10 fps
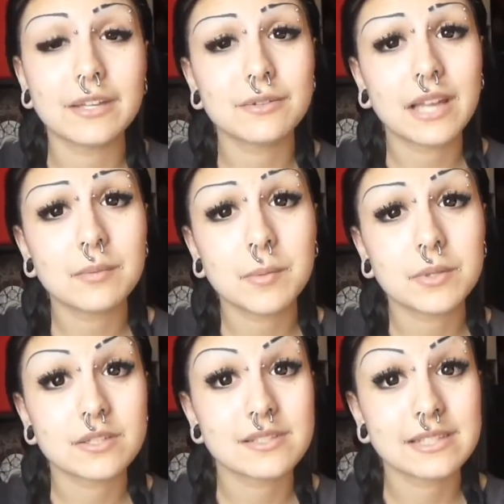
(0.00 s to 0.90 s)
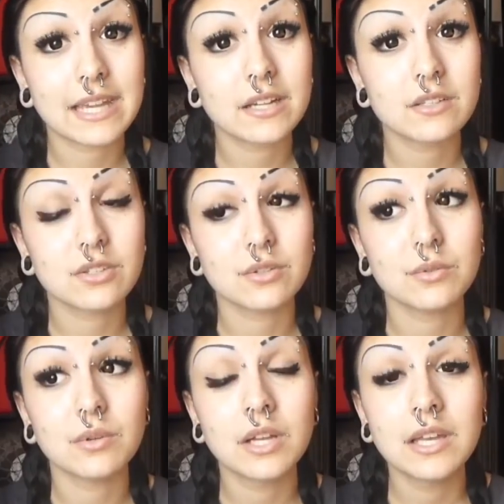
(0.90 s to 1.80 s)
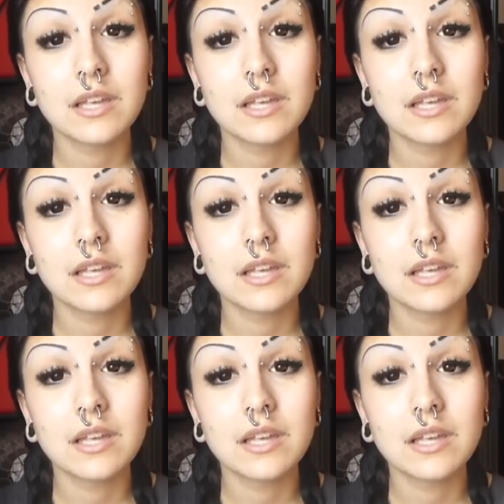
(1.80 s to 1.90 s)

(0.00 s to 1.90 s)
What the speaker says: I know a lot of people are scared to